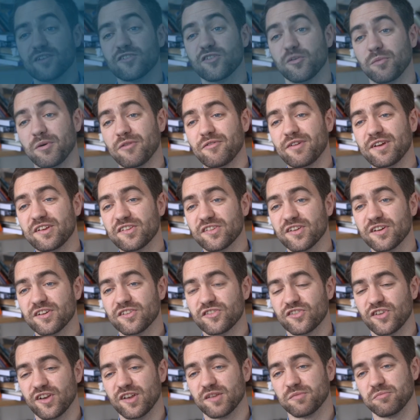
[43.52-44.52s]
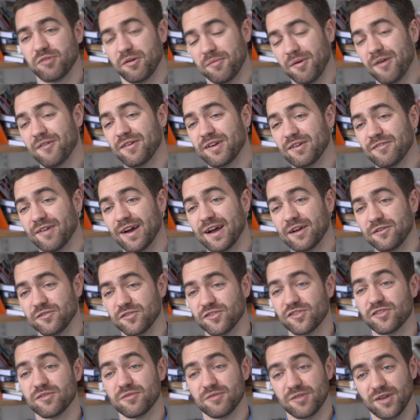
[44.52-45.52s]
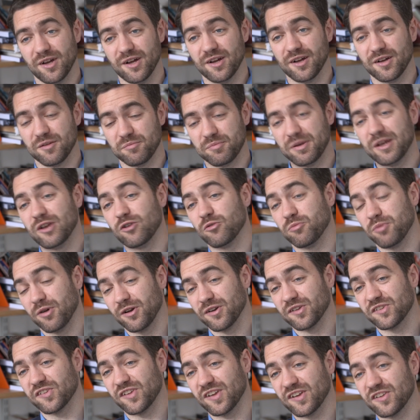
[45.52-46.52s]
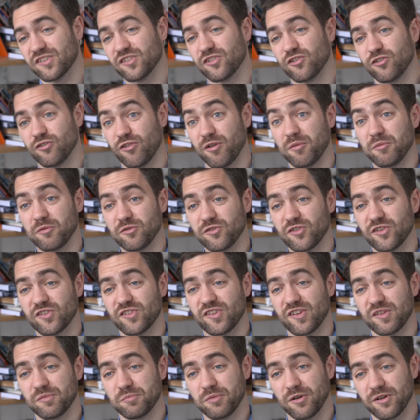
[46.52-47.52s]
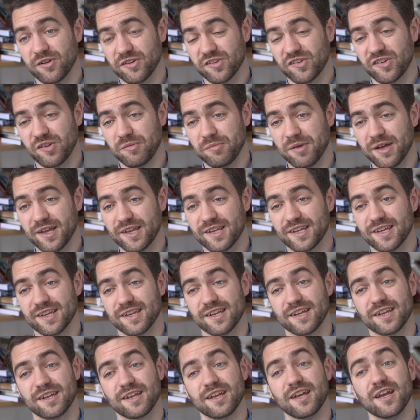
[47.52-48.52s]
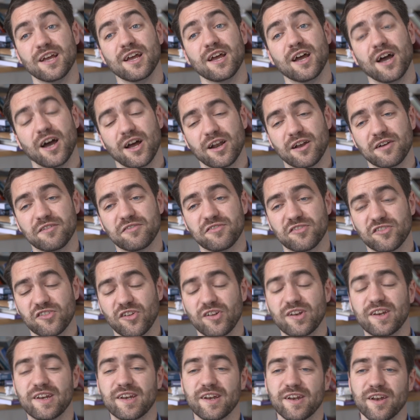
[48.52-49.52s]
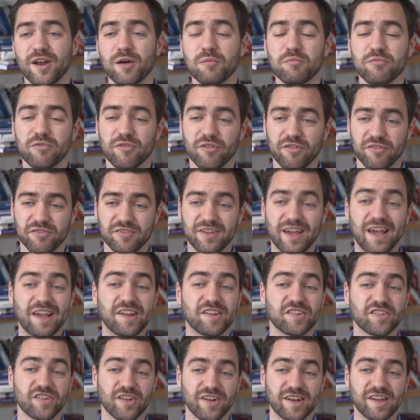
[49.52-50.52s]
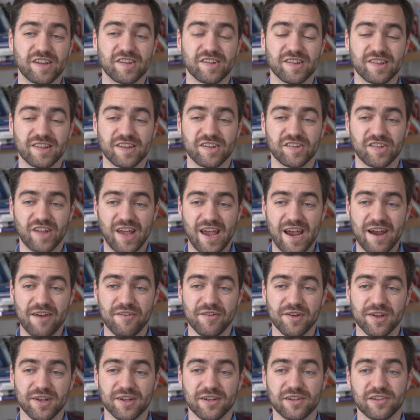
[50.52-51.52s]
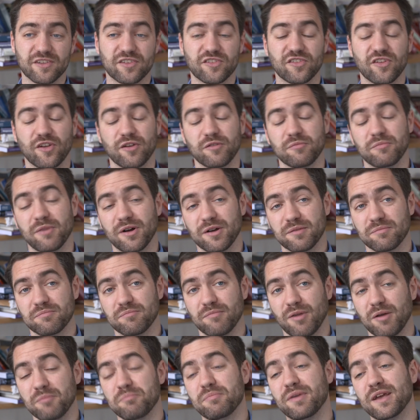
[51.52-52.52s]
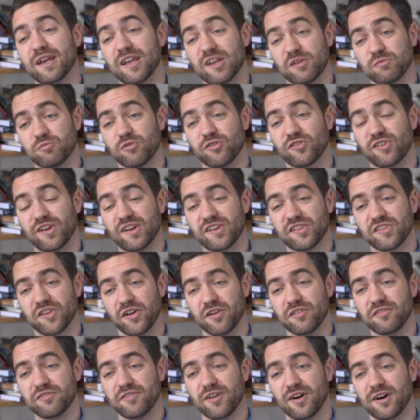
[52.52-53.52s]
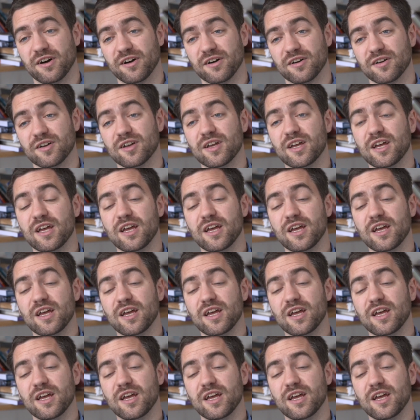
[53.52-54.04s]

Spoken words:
So my research is primarily around penal politics and criminal justice policy making, and I've studied a number of case studies in this area. So my biggest project so far